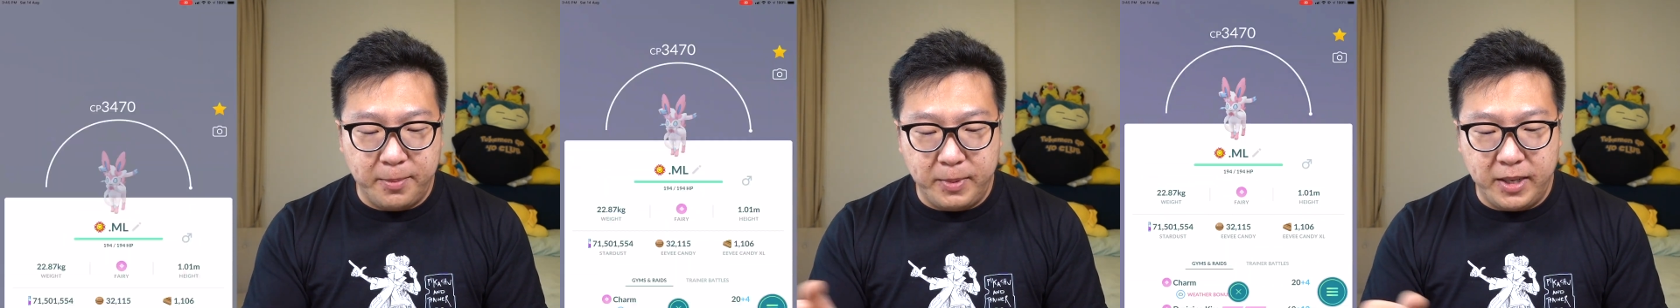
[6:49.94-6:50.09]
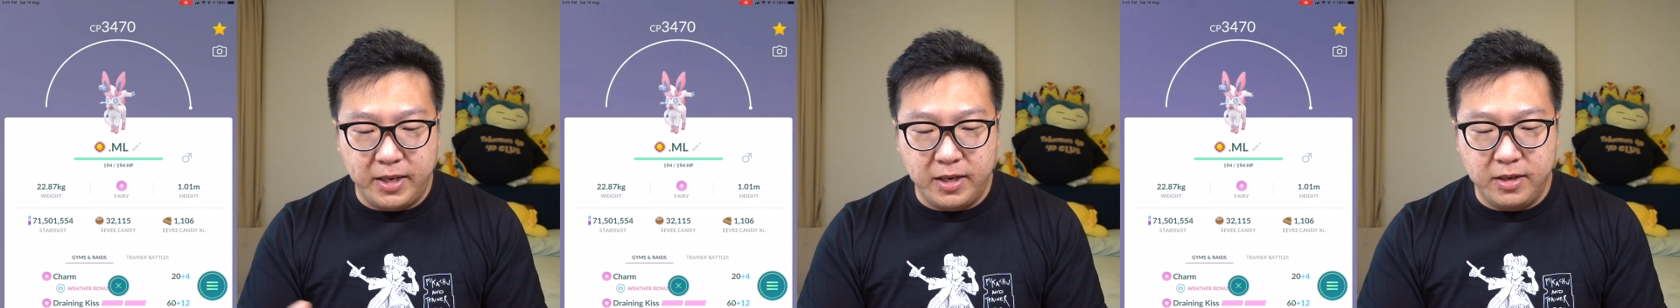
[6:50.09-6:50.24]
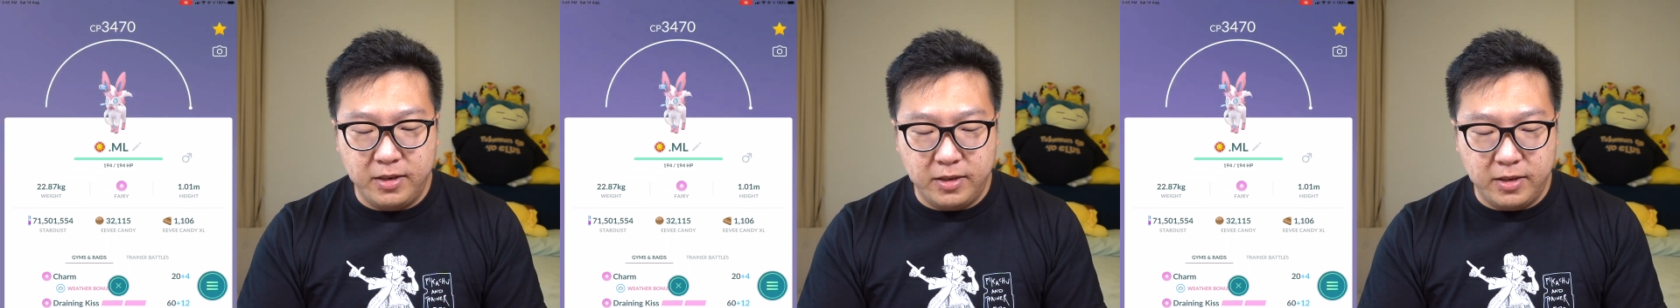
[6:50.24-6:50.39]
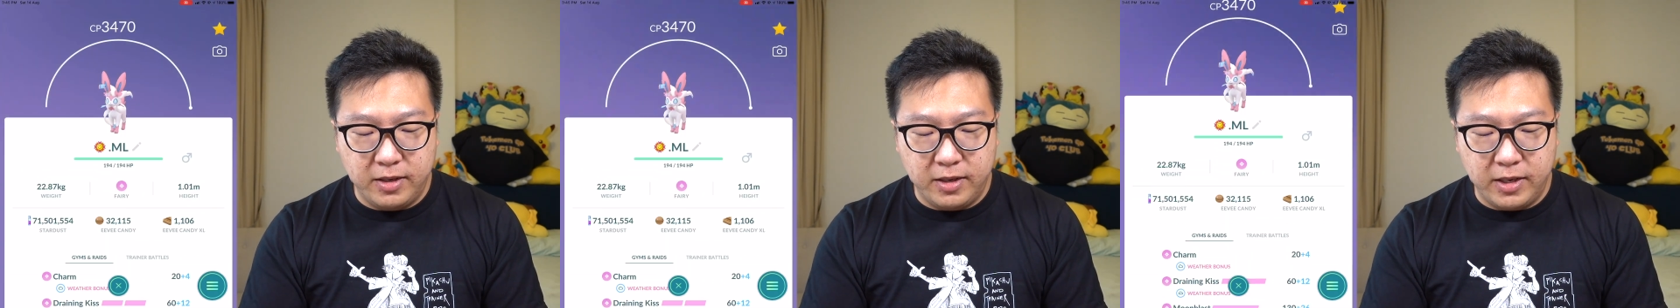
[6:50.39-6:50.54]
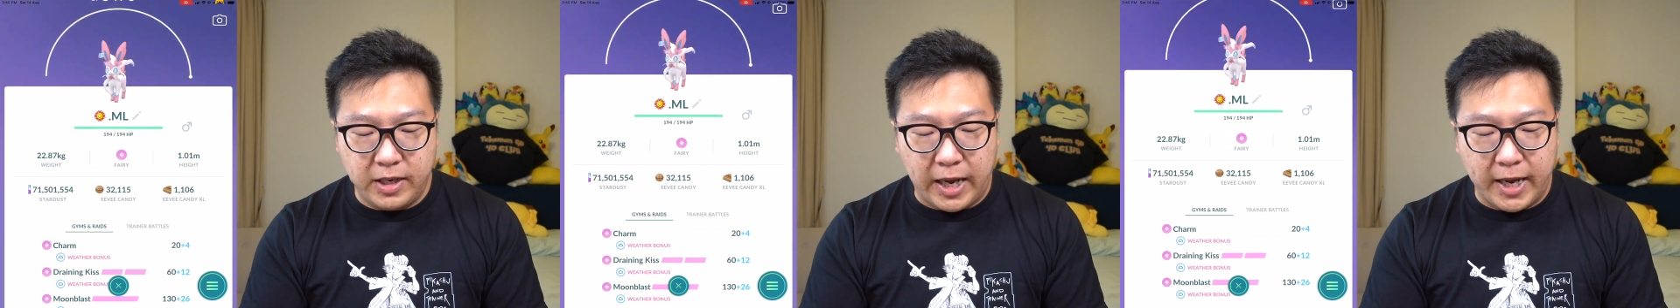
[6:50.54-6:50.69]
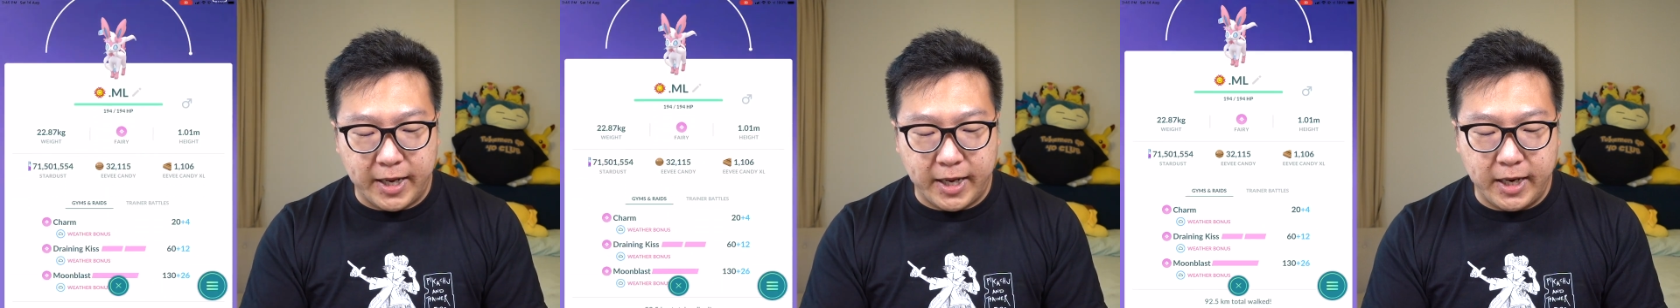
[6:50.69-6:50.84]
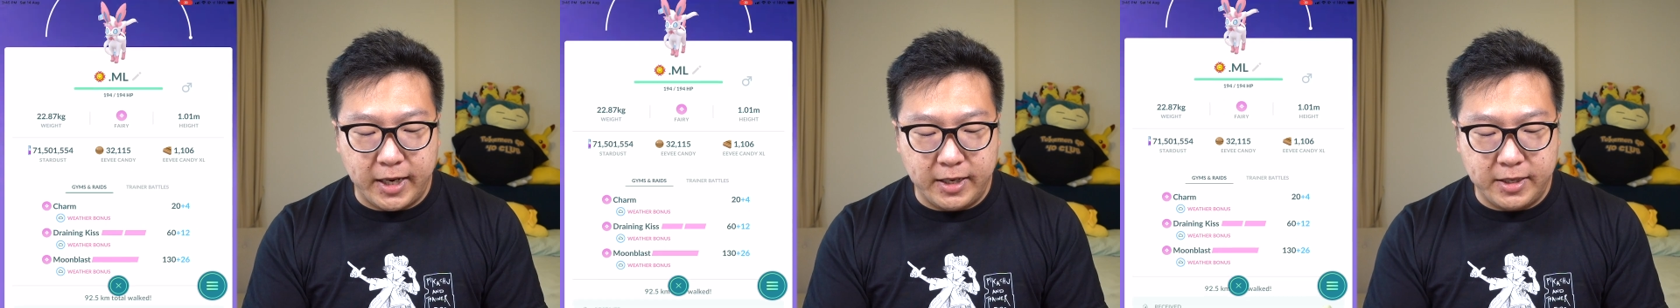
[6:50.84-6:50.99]
I mean,
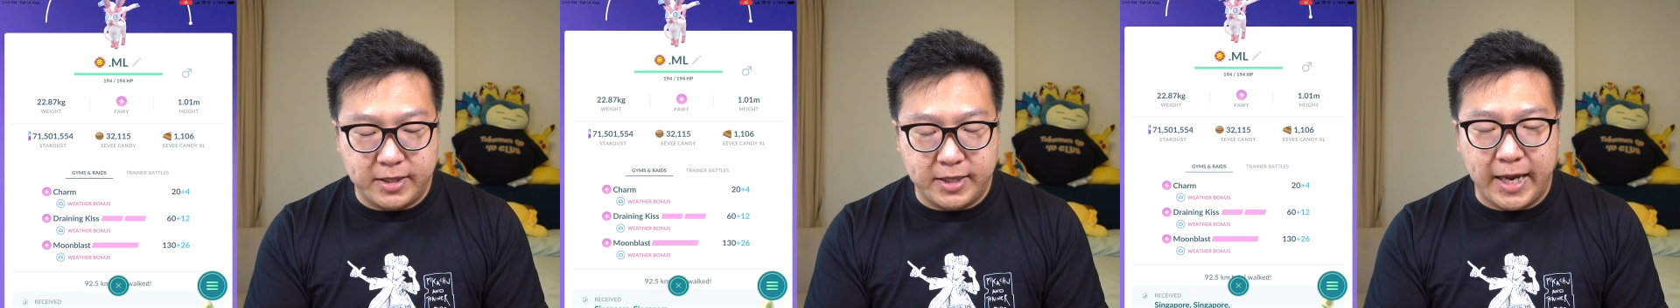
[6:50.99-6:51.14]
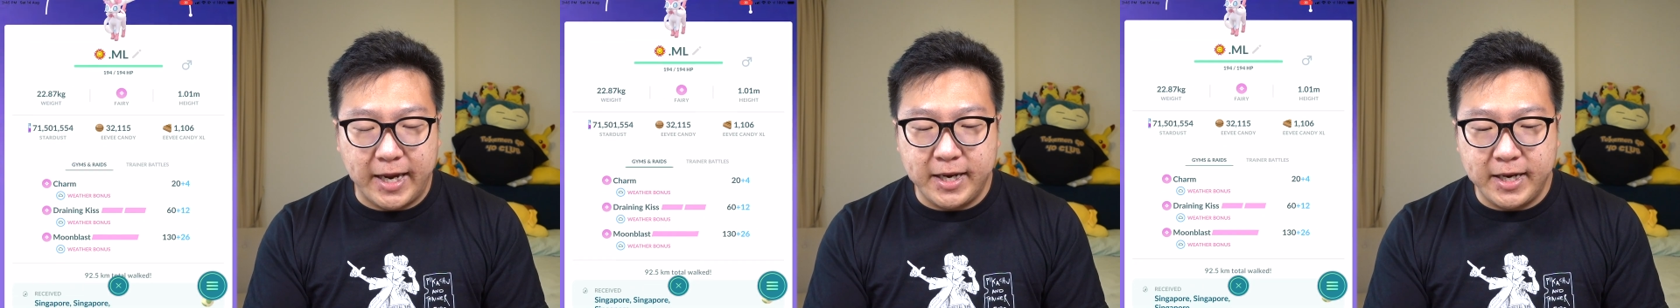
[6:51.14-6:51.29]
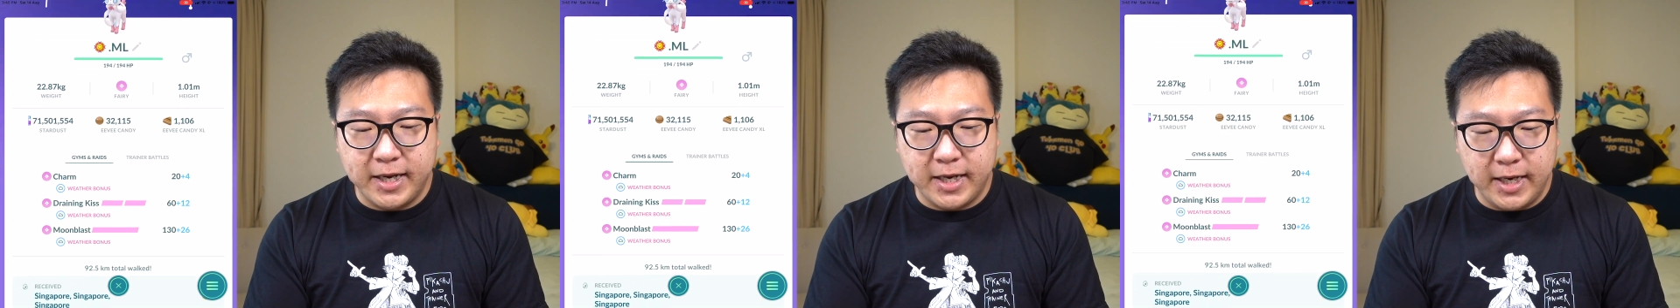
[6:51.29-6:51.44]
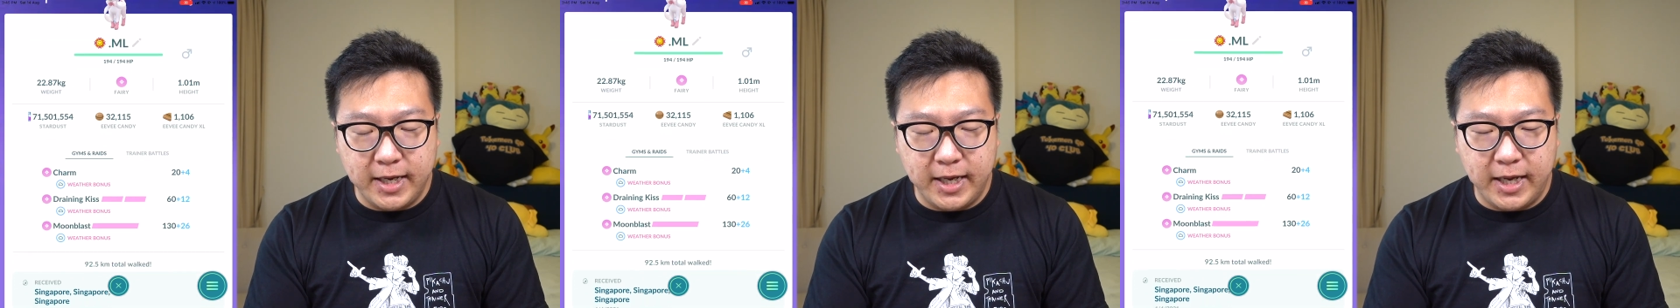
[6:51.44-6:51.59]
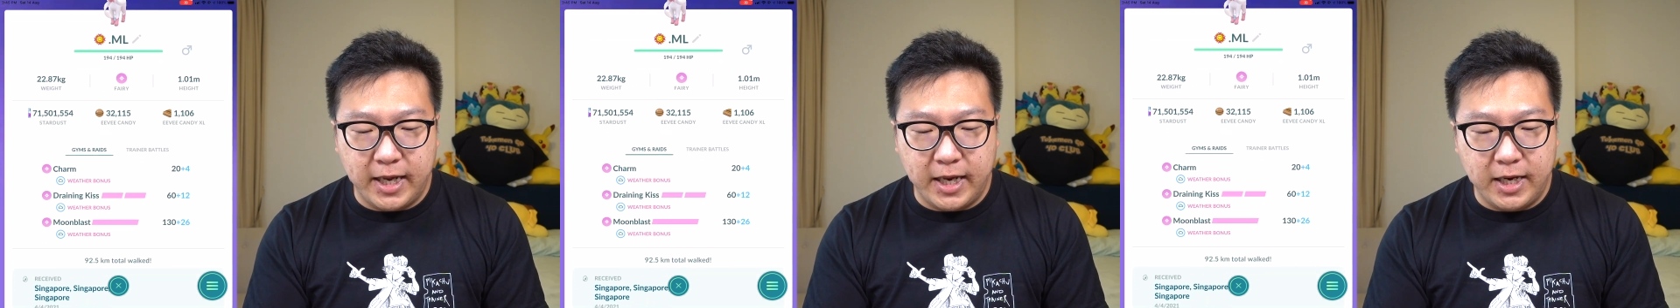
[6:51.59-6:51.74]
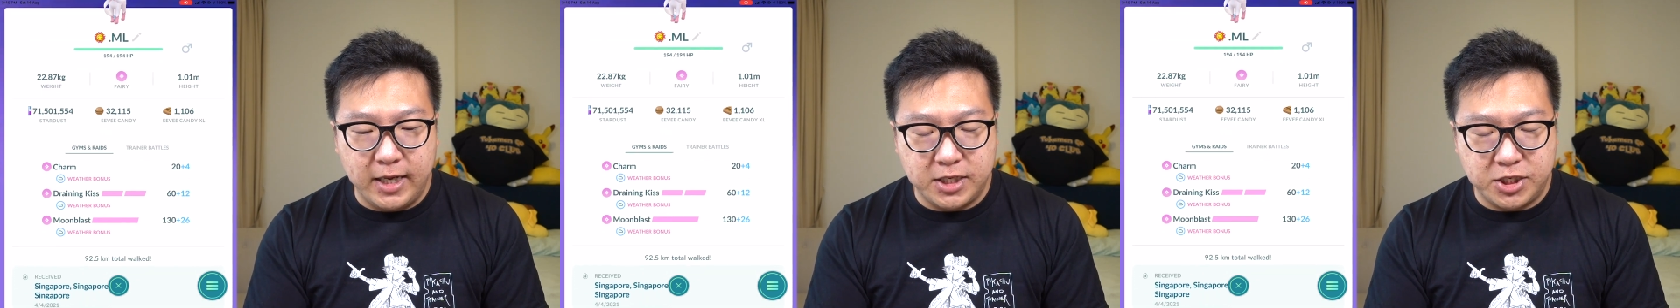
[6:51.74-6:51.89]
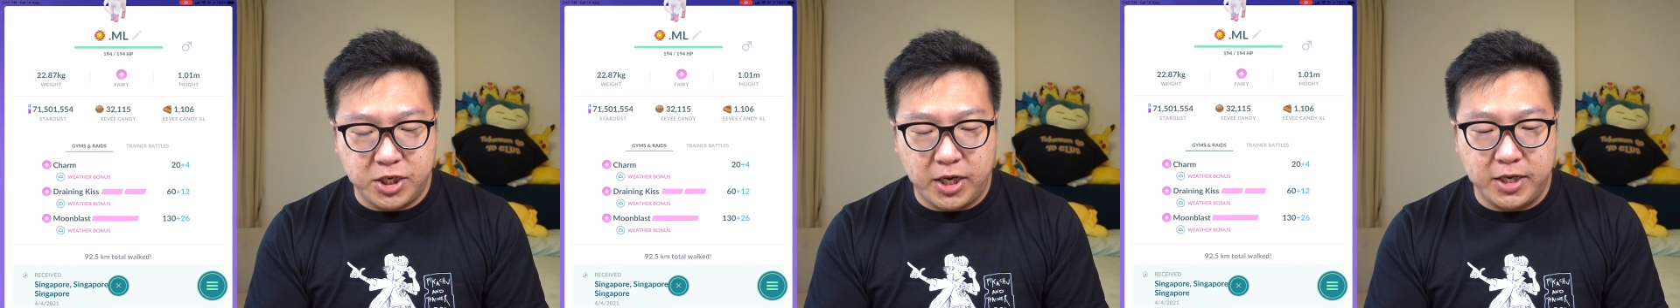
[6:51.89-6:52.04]
I can technically
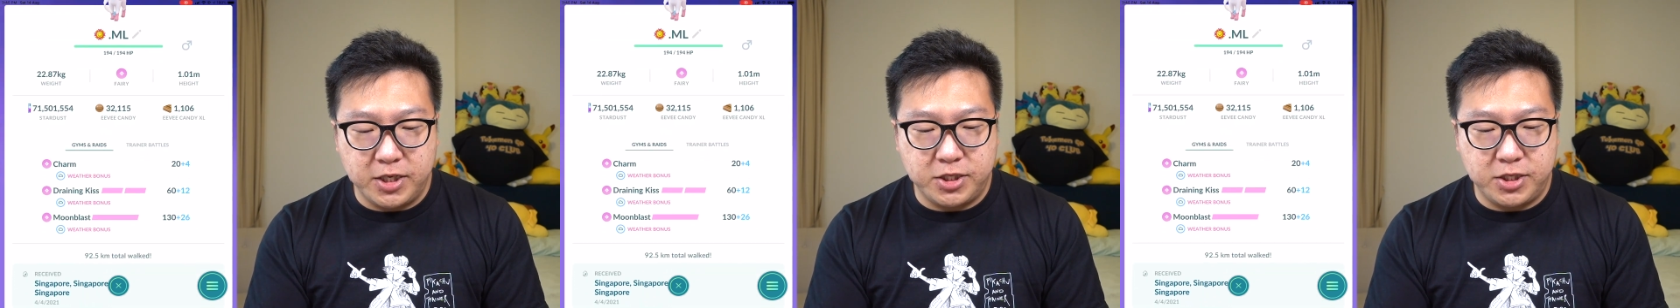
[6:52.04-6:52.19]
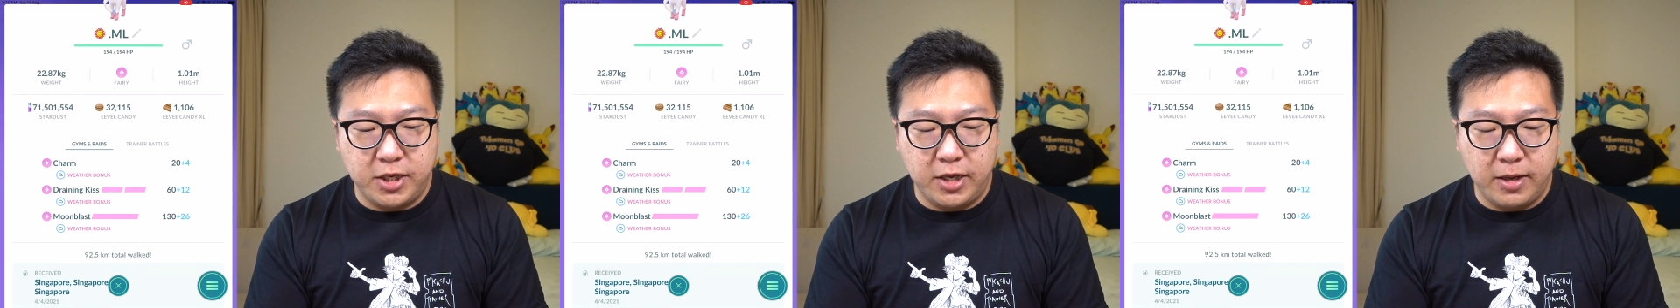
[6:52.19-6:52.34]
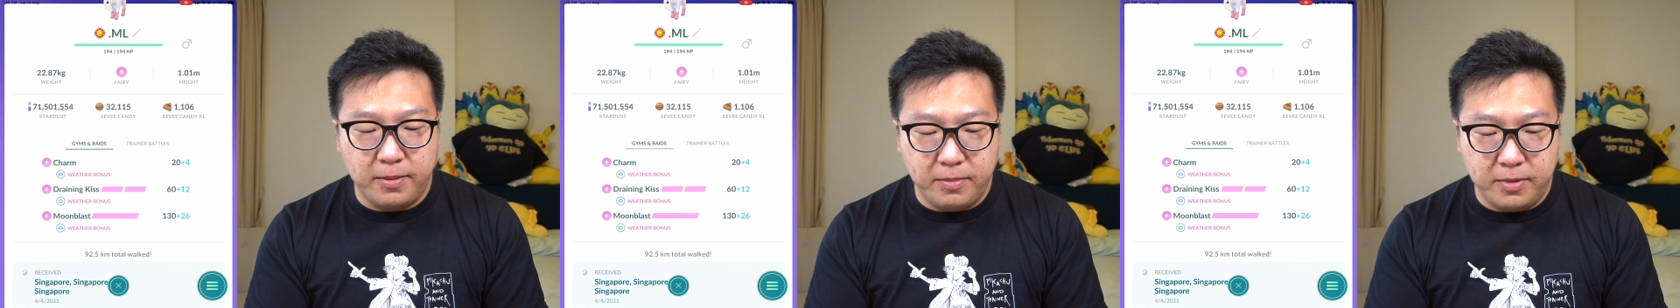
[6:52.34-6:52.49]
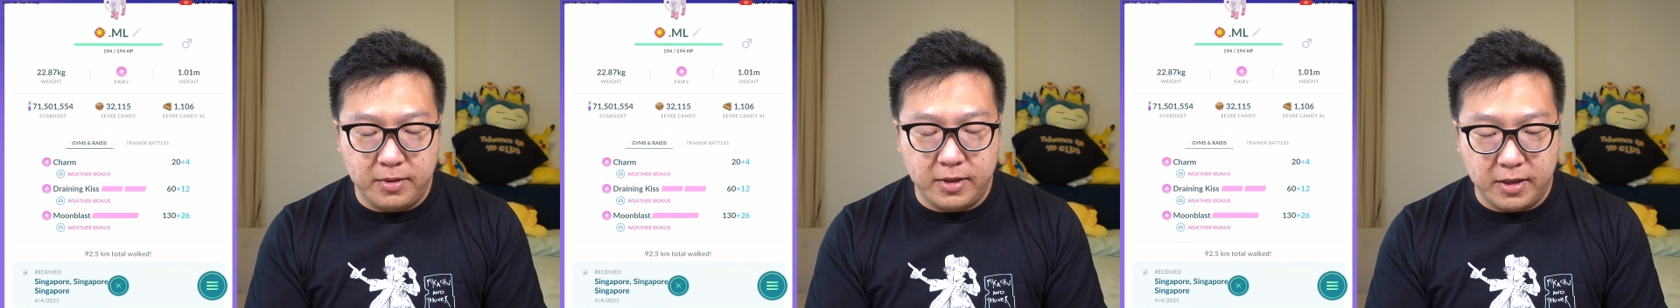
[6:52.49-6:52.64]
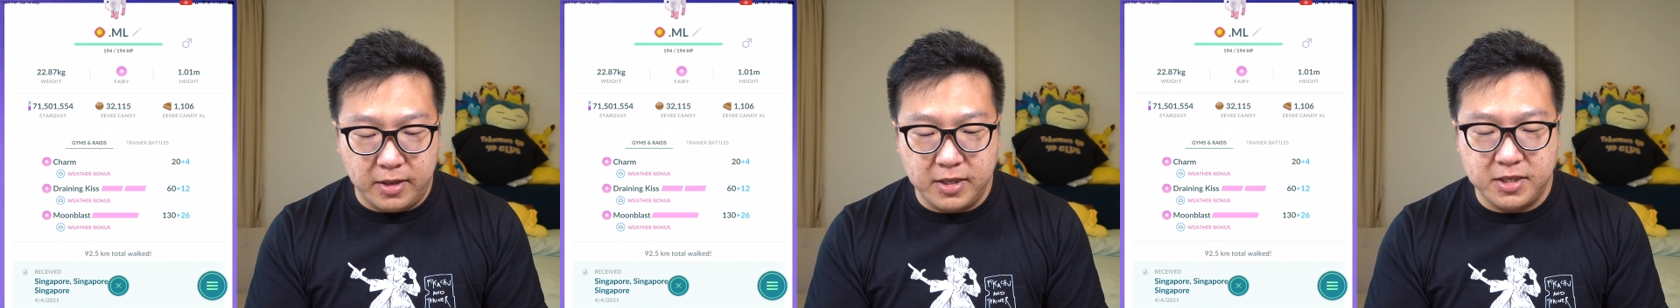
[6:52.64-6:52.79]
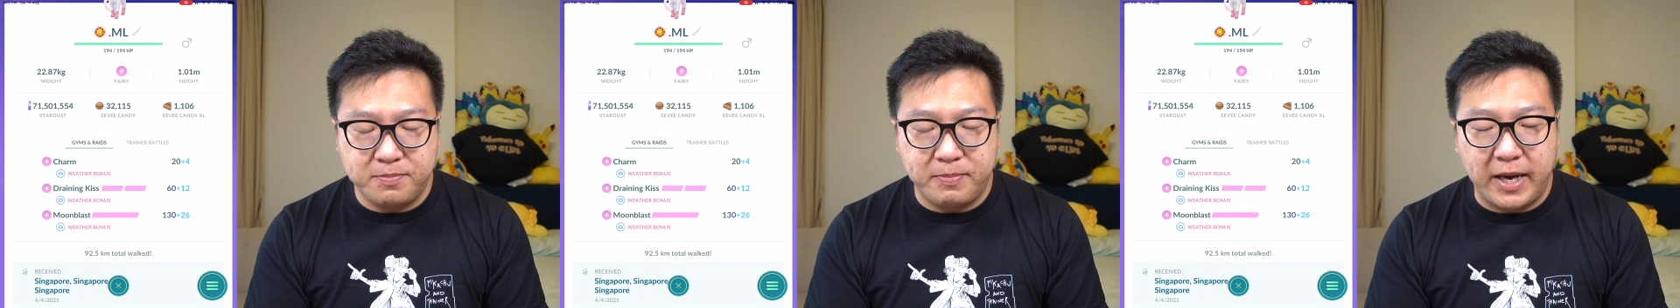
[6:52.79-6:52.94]
elite charge TM in this,